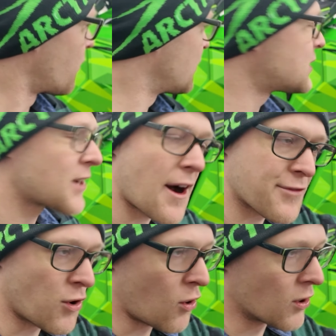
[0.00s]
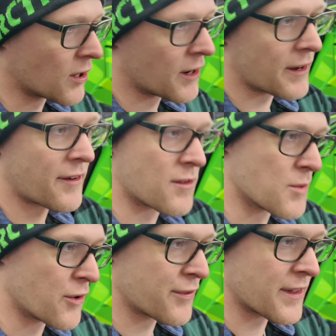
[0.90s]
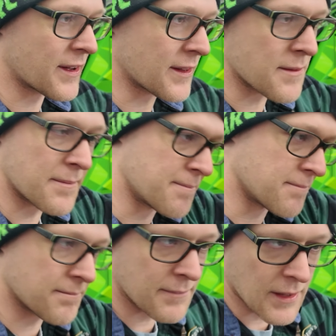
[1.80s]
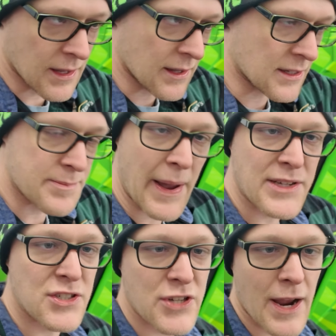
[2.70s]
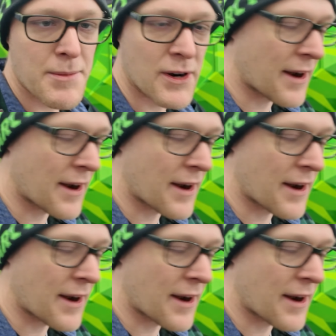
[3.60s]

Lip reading: We took off the whole hood and removed the expansion chamber and